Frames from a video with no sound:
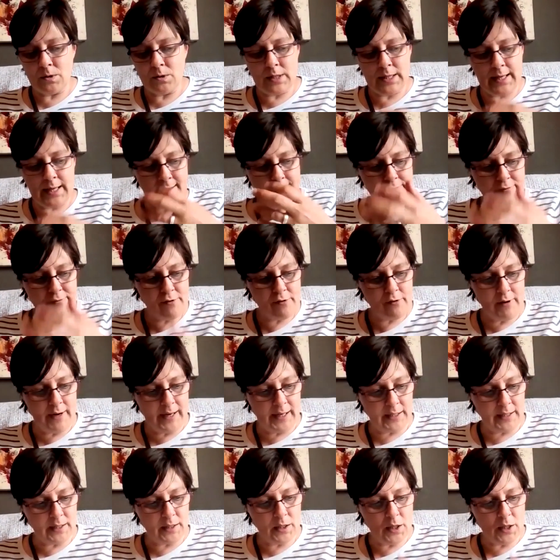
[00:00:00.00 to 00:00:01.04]

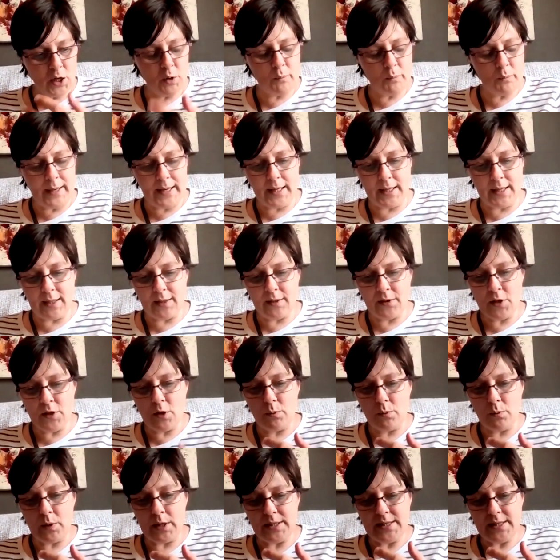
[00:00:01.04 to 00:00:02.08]
delivering a week
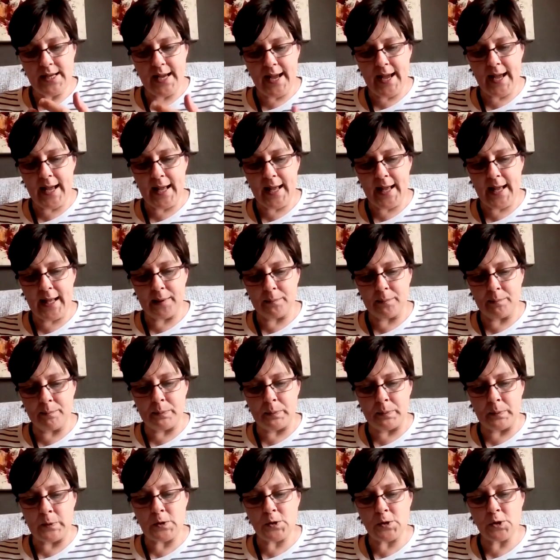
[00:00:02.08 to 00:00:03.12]
that would help
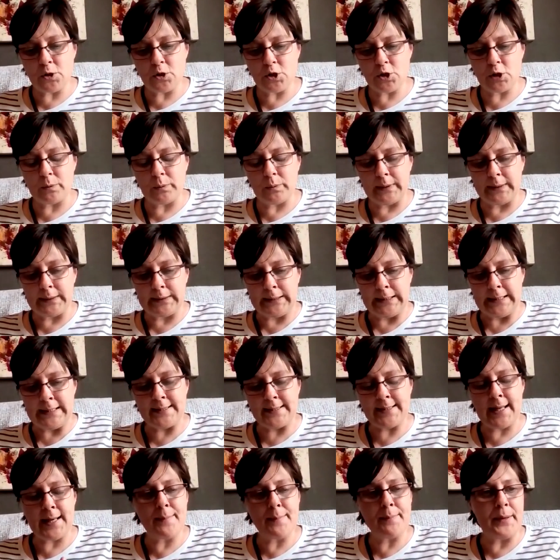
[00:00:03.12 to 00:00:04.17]
social workers
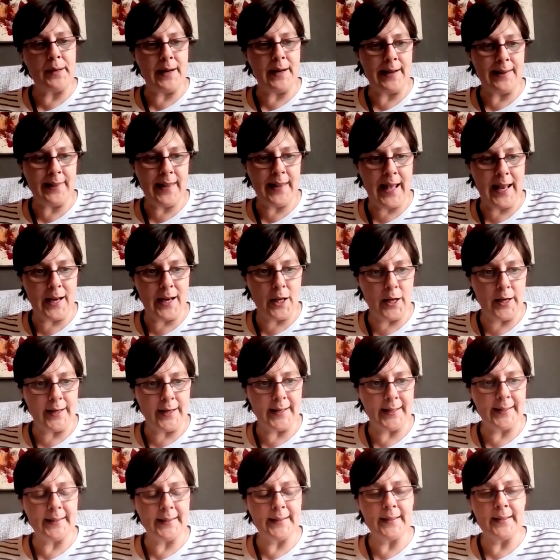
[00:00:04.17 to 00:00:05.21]
celebrate their
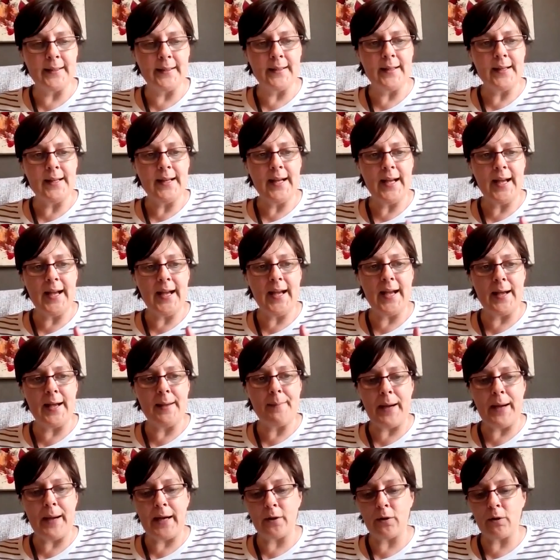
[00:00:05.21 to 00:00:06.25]
learning
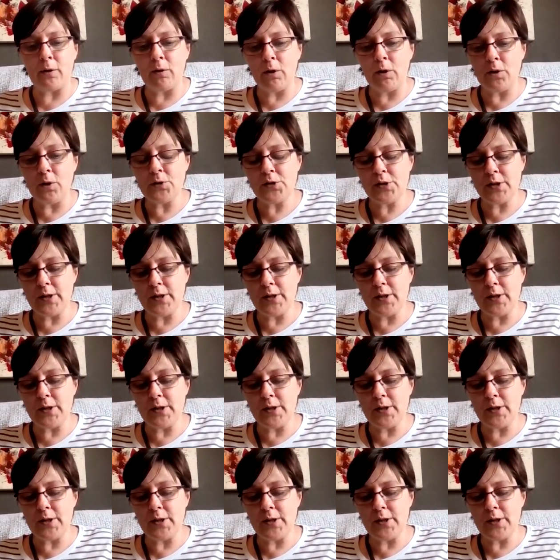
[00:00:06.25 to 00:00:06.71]
um, and grow.